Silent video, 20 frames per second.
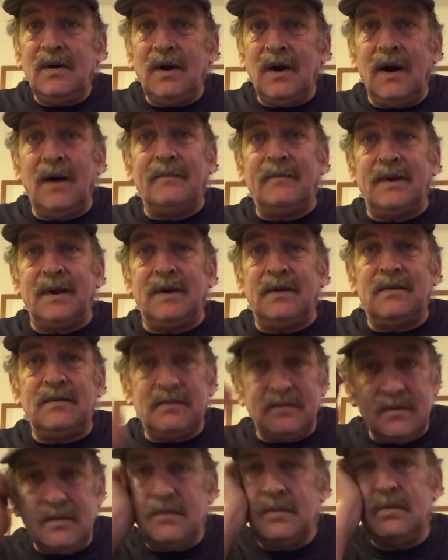I mean,
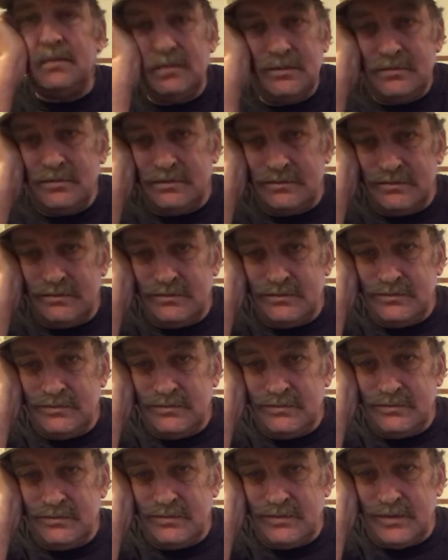
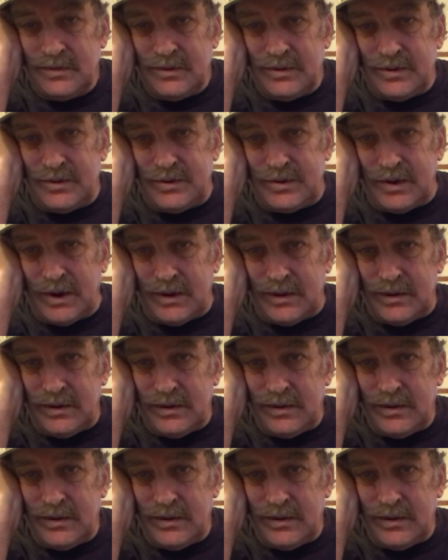shit.